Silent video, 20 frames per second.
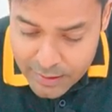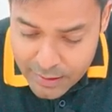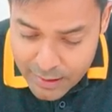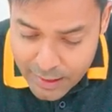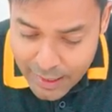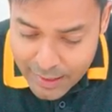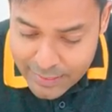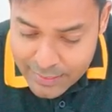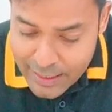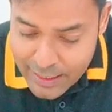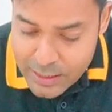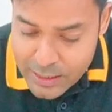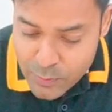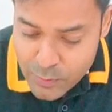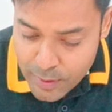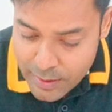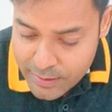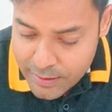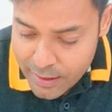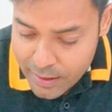and that's
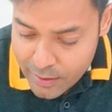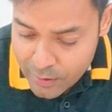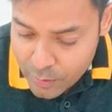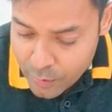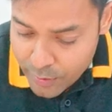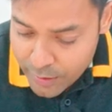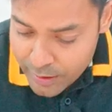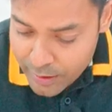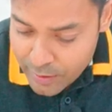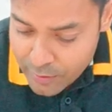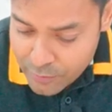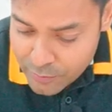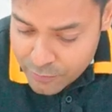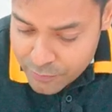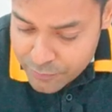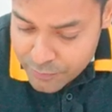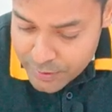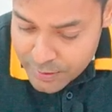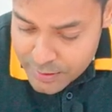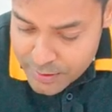why they are going out
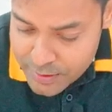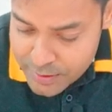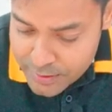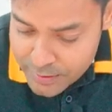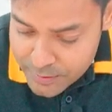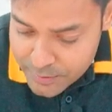first.